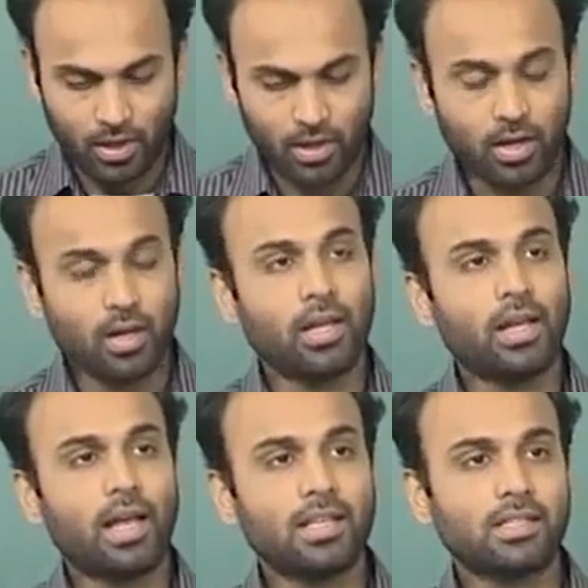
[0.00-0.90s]

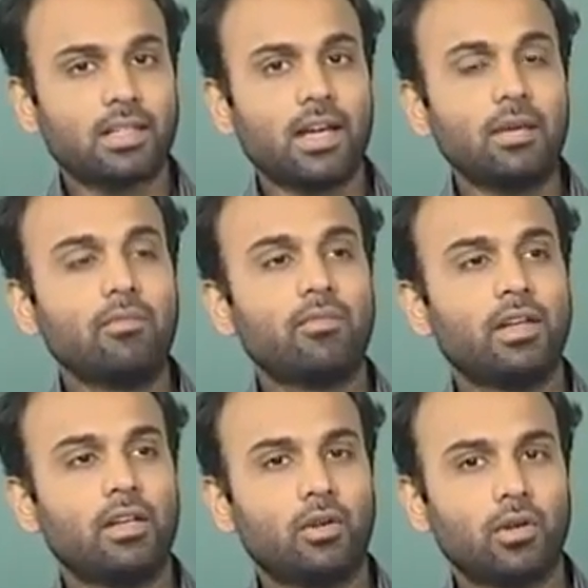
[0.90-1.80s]
Last time
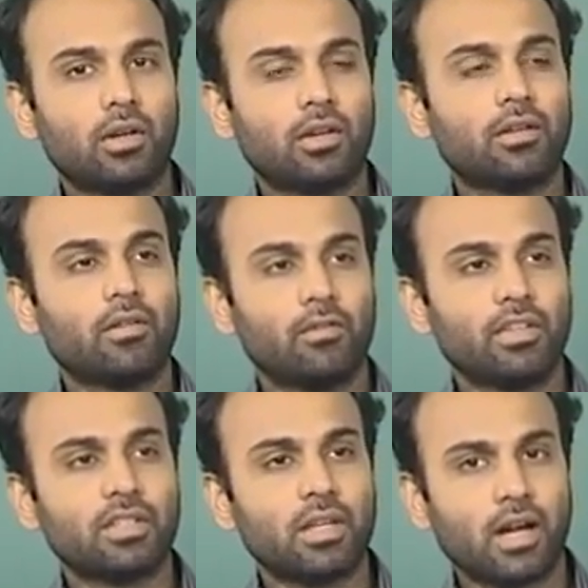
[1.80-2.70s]
we
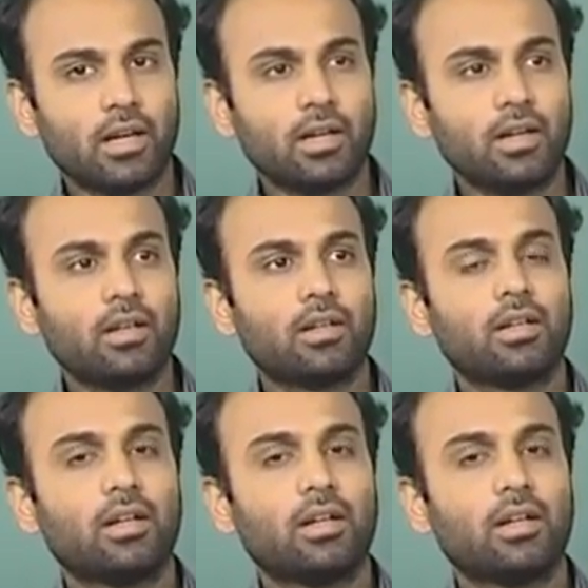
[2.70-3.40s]
started